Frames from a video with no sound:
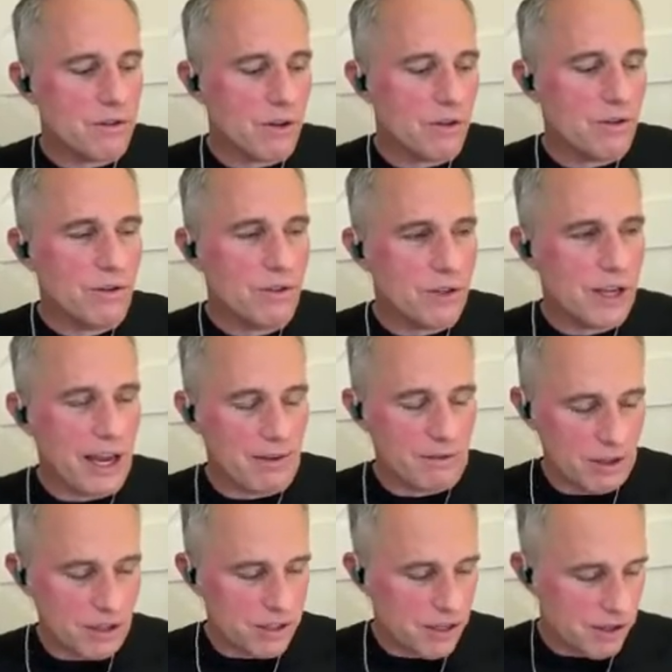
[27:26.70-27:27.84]
so you it can't
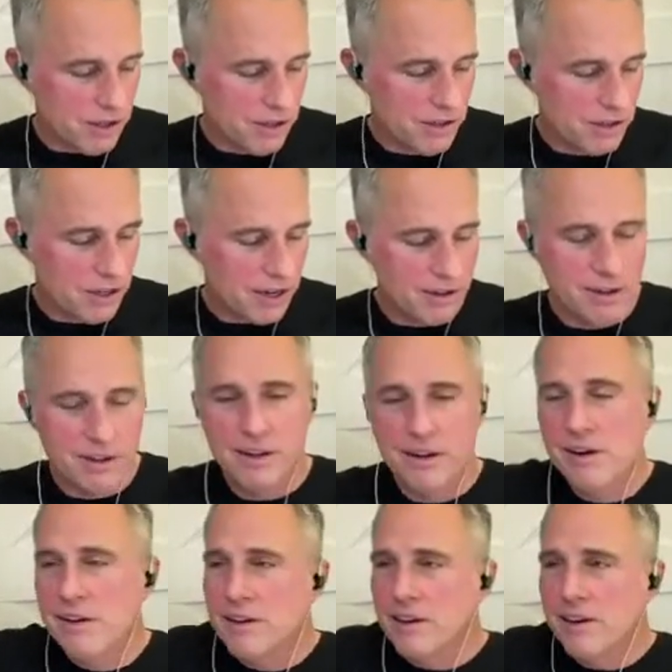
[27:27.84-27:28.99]
is. really tell. Yeah.
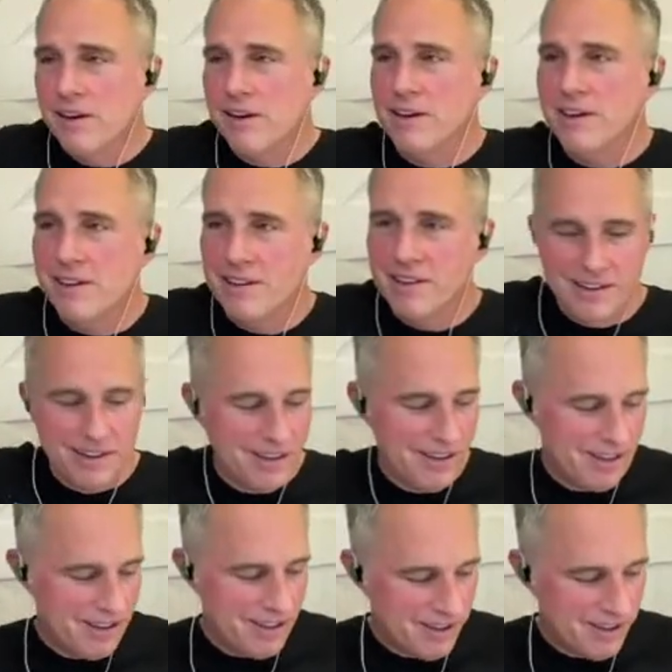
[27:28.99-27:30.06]
Yeah. So um.